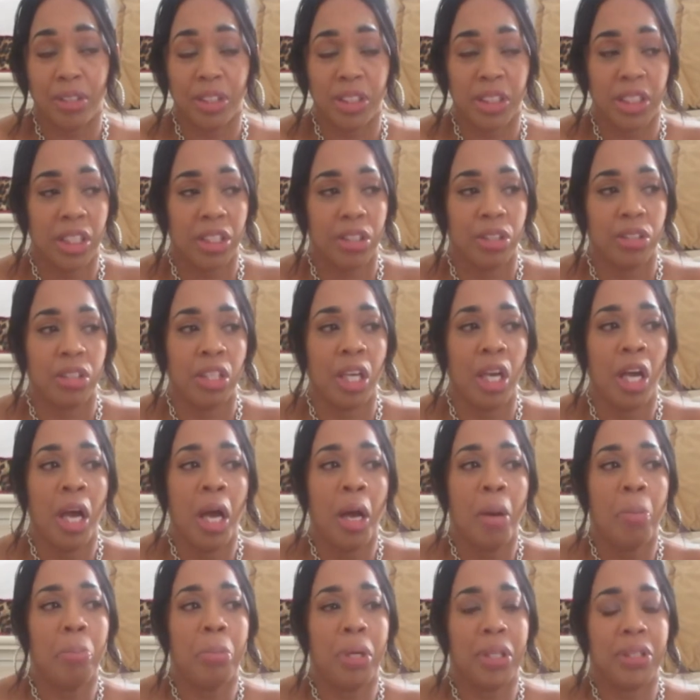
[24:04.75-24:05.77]
sneakers,
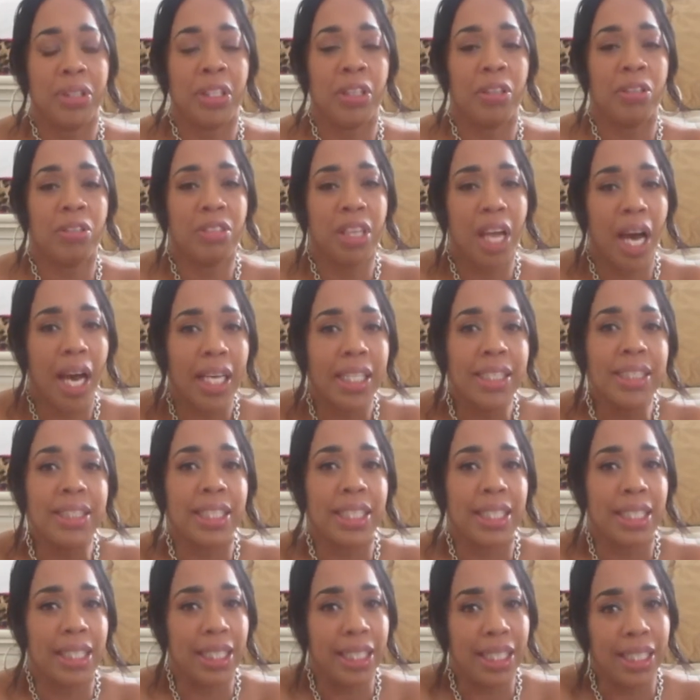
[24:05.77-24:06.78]
but they're nice
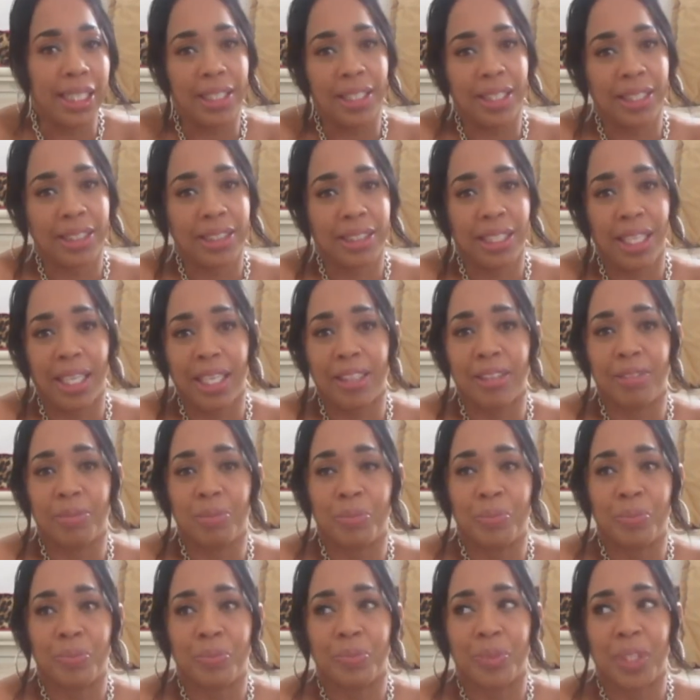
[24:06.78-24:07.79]
and neat. It's like,
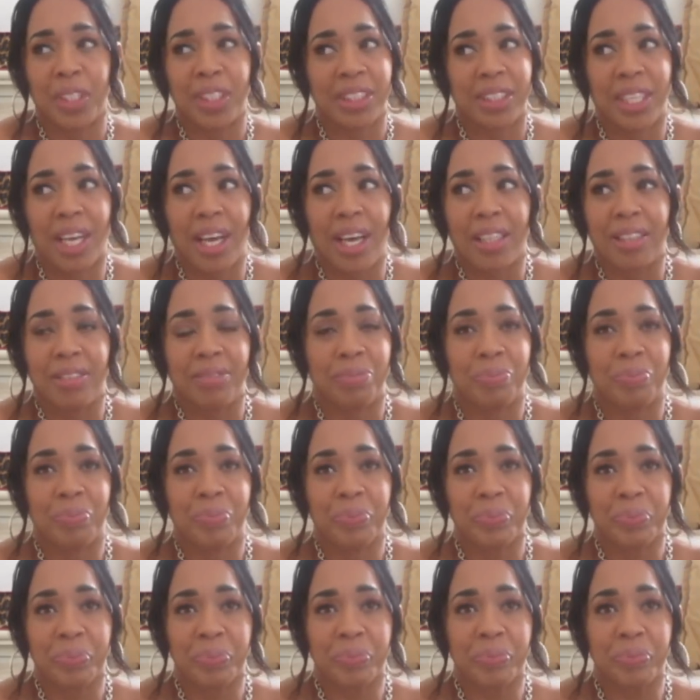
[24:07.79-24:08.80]
it's not
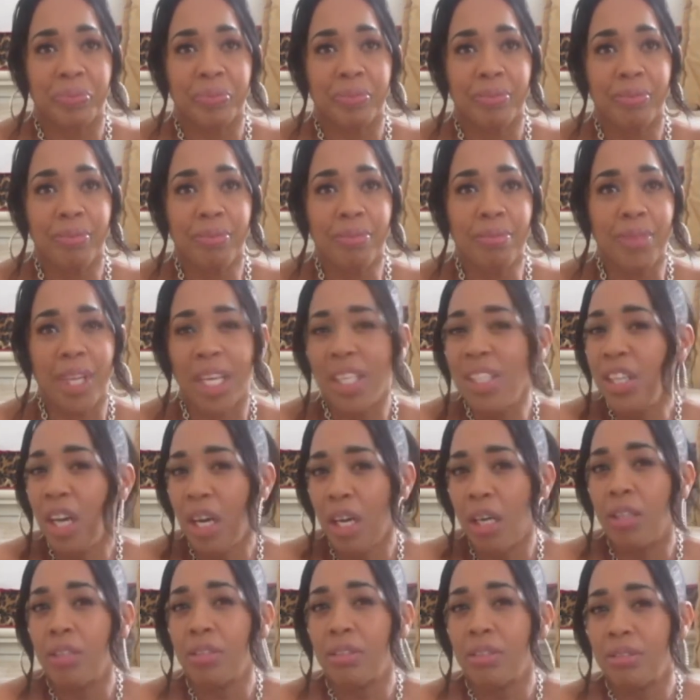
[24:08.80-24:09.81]

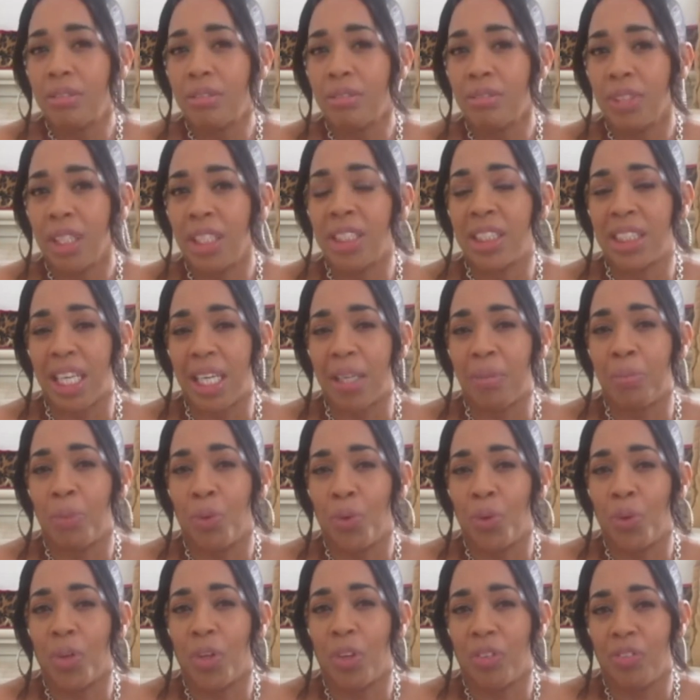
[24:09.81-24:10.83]
young, it's like
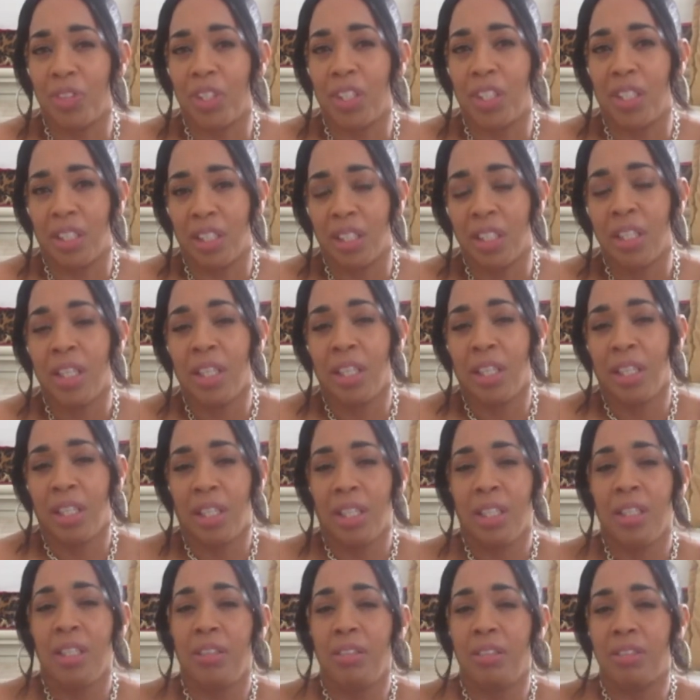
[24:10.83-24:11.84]
more of a,
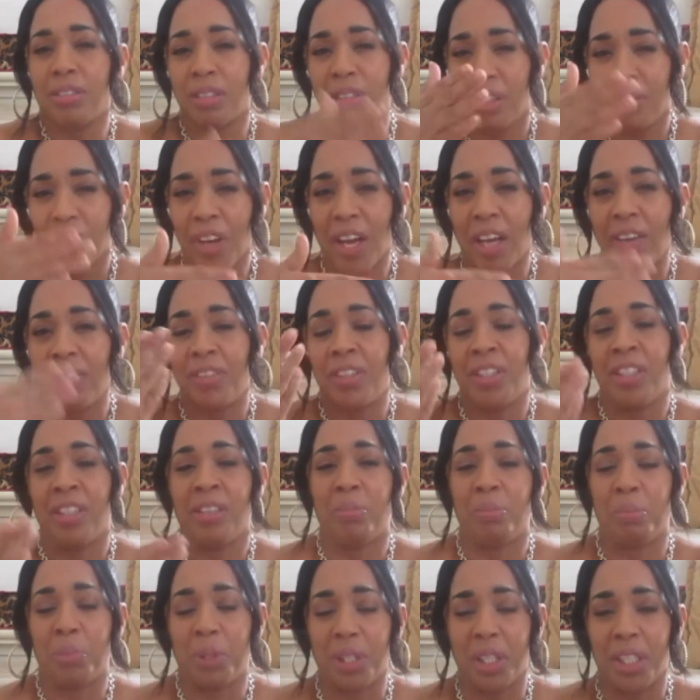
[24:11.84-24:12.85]
you know, 35
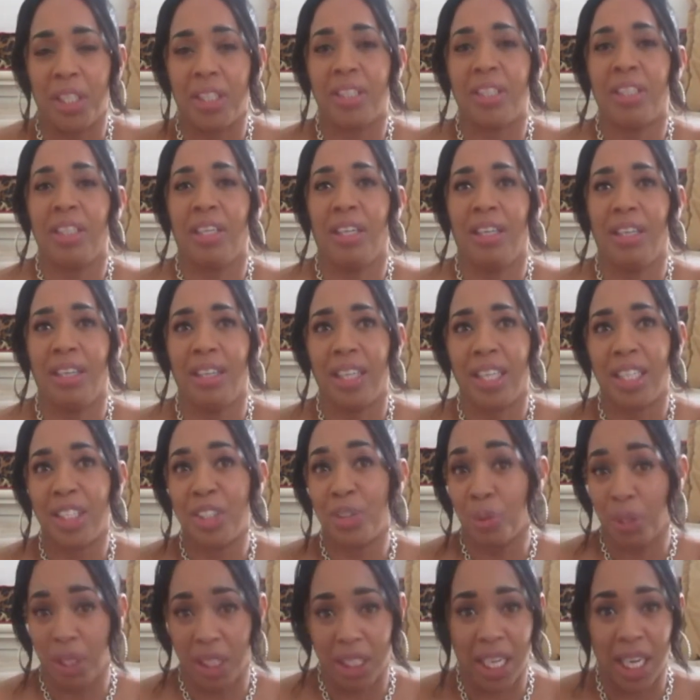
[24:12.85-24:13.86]
up, but
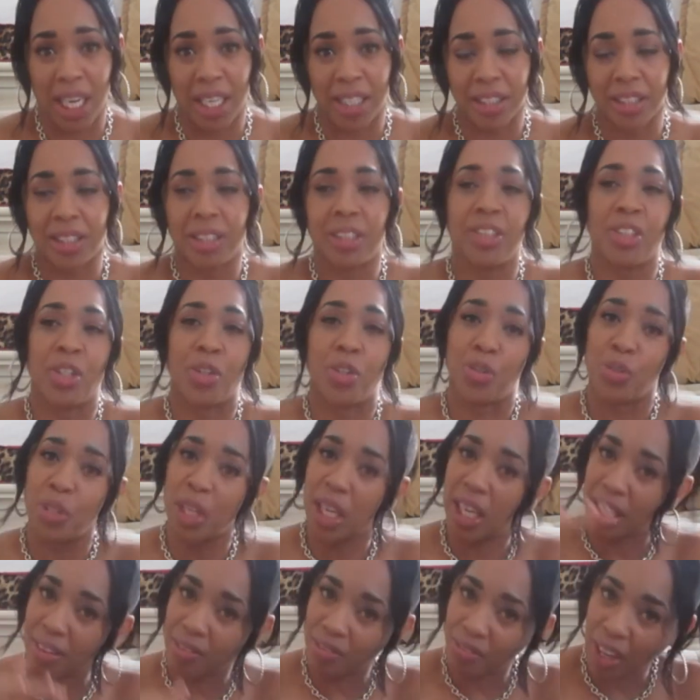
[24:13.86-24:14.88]
it's really nice. So you
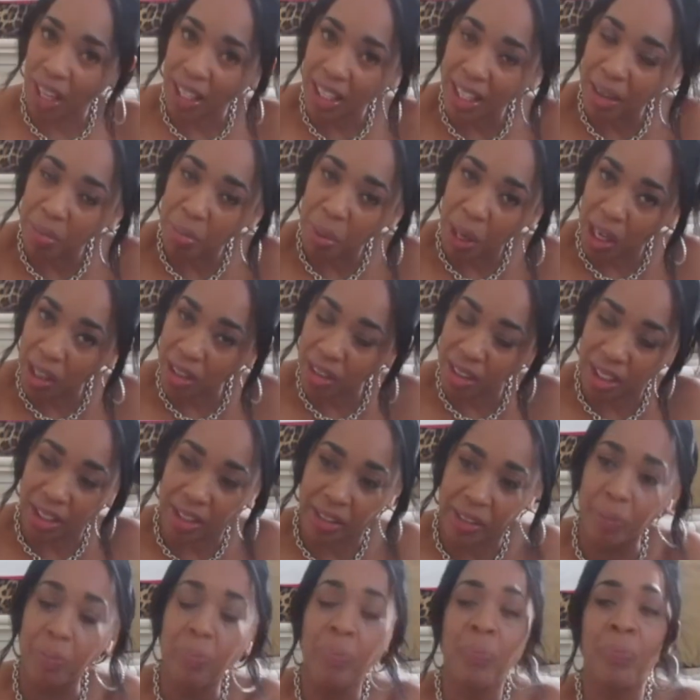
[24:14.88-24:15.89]
can valet park there,